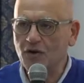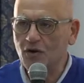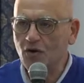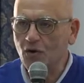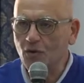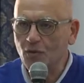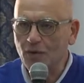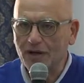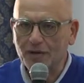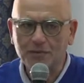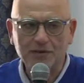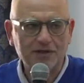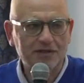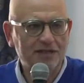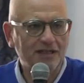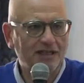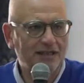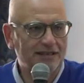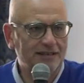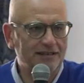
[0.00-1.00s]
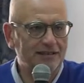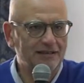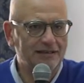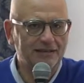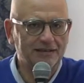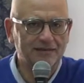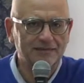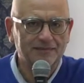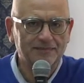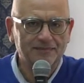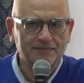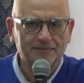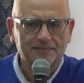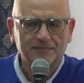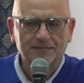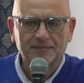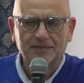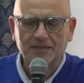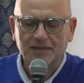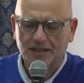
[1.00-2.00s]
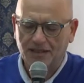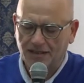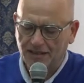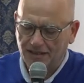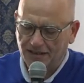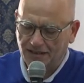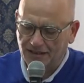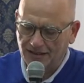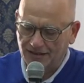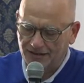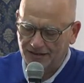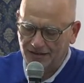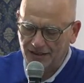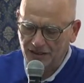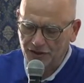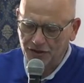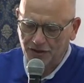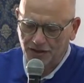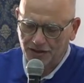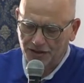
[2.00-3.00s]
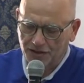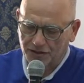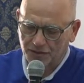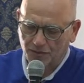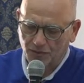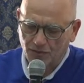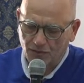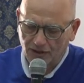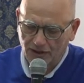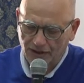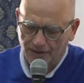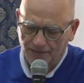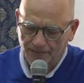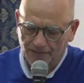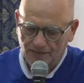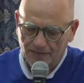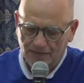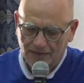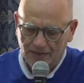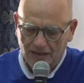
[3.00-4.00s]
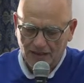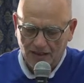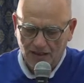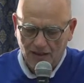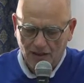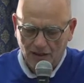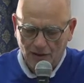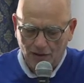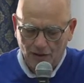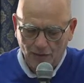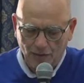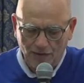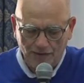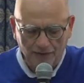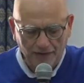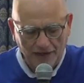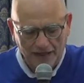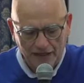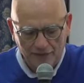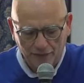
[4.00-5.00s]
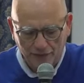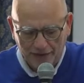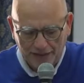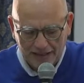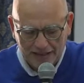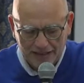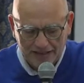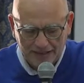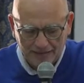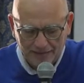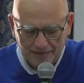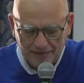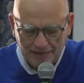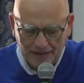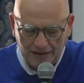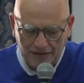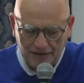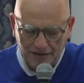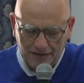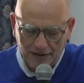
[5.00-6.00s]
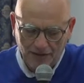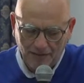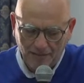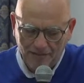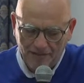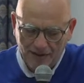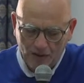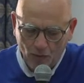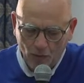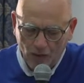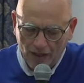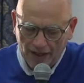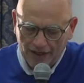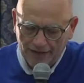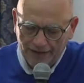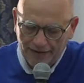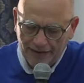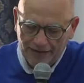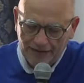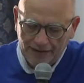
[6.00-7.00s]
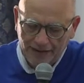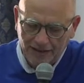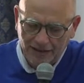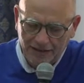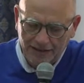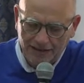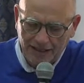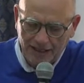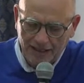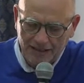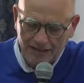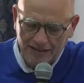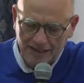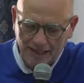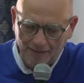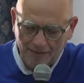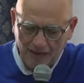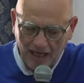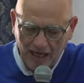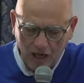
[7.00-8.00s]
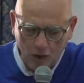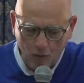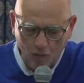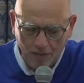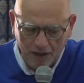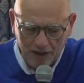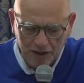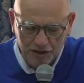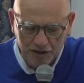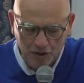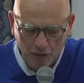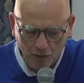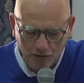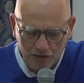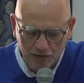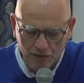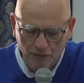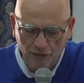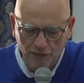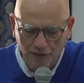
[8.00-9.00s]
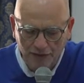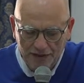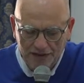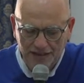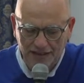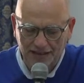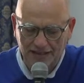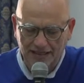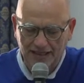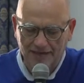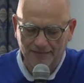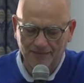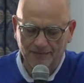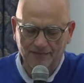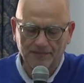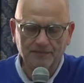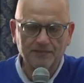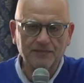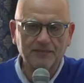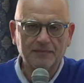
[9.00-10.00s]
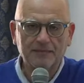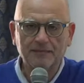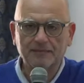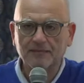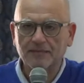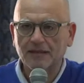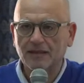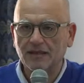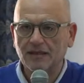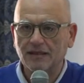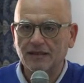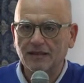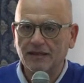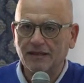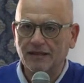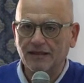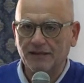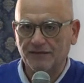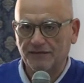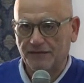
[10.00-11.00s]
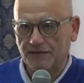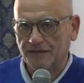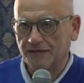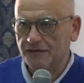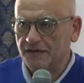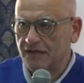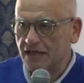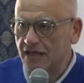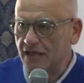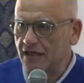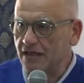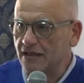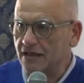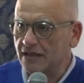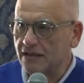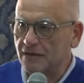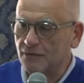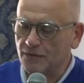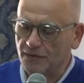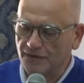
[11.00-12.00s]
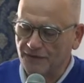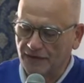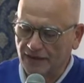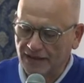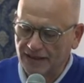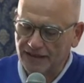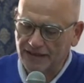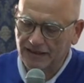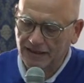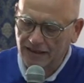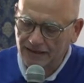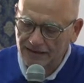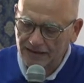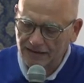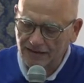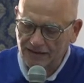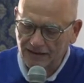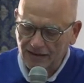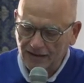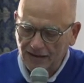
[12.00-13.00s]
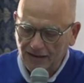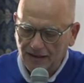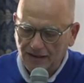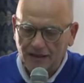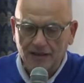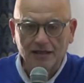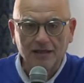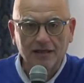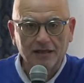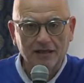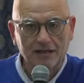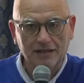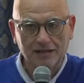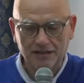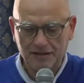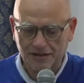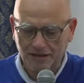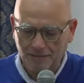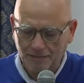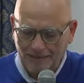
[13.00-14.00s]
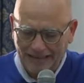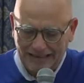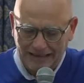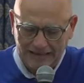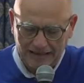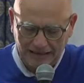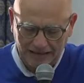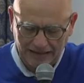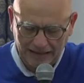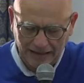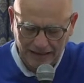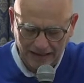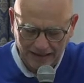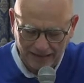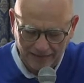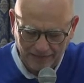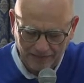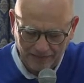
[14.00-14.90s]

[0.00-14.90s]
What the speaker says: ago when we started teaching this book, we find, for example, in chapter 1 that he tells them how much he wants to visit them. 15, we find that he's repeating that.